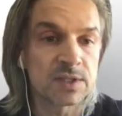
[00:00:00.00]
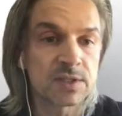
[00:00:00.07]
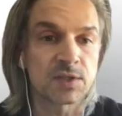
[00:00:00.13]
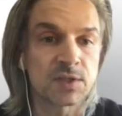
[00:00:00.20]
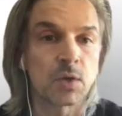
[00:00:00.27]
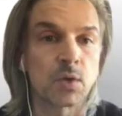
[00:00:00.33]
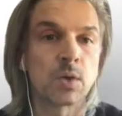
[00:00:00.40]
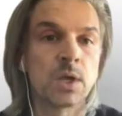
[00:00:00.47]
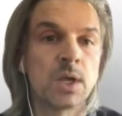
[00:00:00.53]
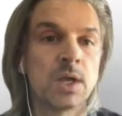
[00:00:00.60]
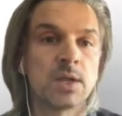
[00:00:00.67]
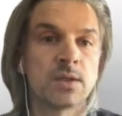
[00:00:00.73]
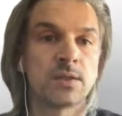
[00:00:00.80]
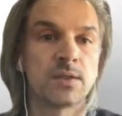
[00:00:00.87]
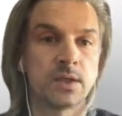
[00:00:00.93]
So
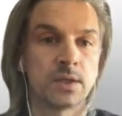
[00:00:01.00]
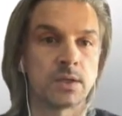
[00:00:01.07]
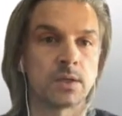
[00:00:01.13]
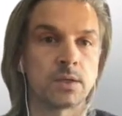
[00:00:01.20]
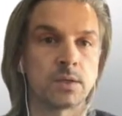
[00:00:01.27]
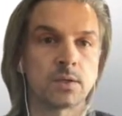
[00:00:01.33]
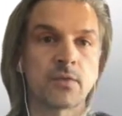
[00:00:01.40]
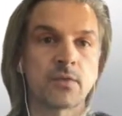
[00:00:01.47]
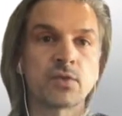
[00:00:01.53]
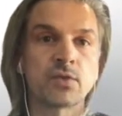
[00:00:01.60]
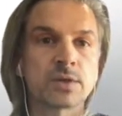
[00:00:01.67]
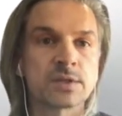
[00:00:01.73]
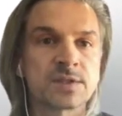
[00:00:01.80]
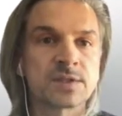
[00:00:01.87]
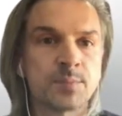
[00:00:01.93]
the
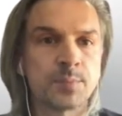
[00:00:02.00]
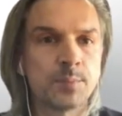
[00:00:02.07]
governor's